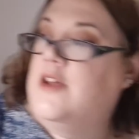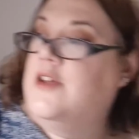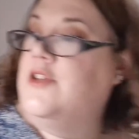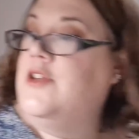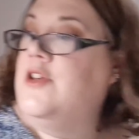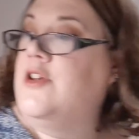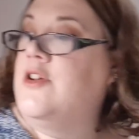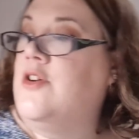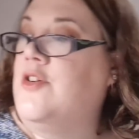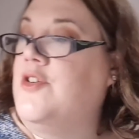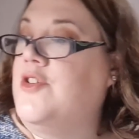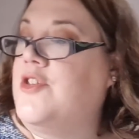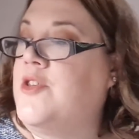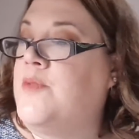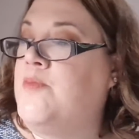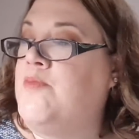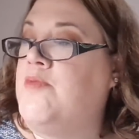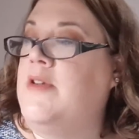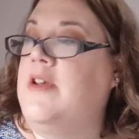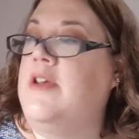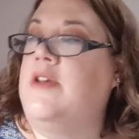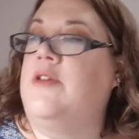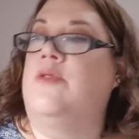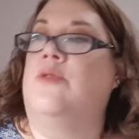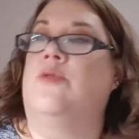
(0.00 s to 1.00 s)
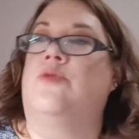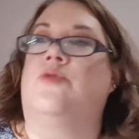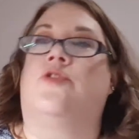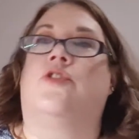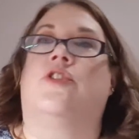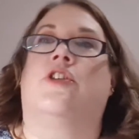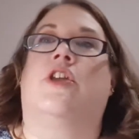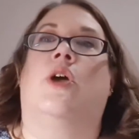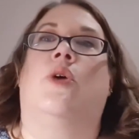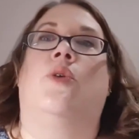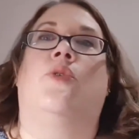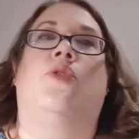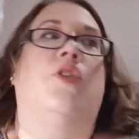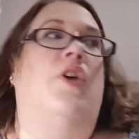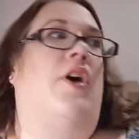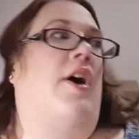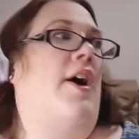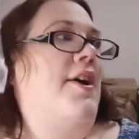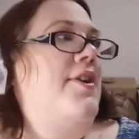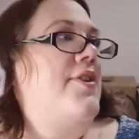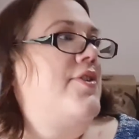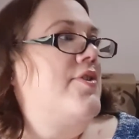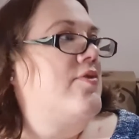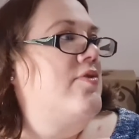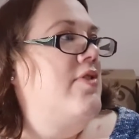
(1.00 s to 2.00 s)
You've got sprinkles to go with your
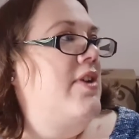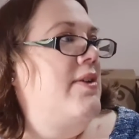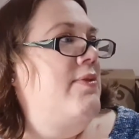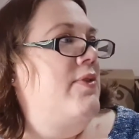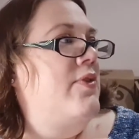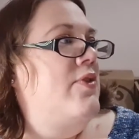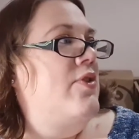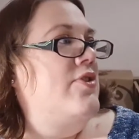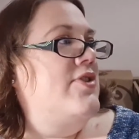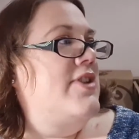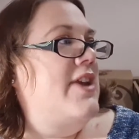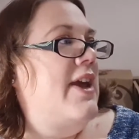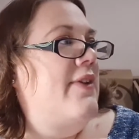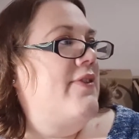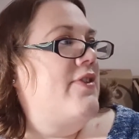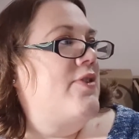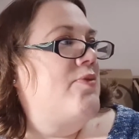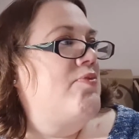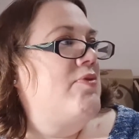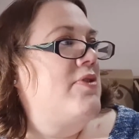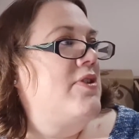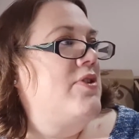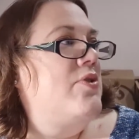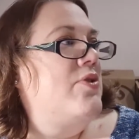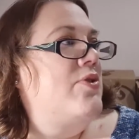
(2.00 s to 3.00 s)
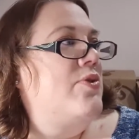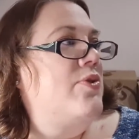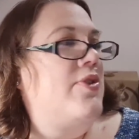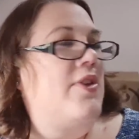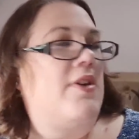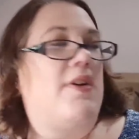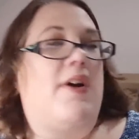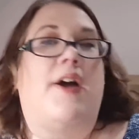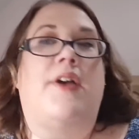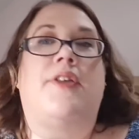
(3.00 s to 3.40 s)
ice cream. You've got to have sprinkles with your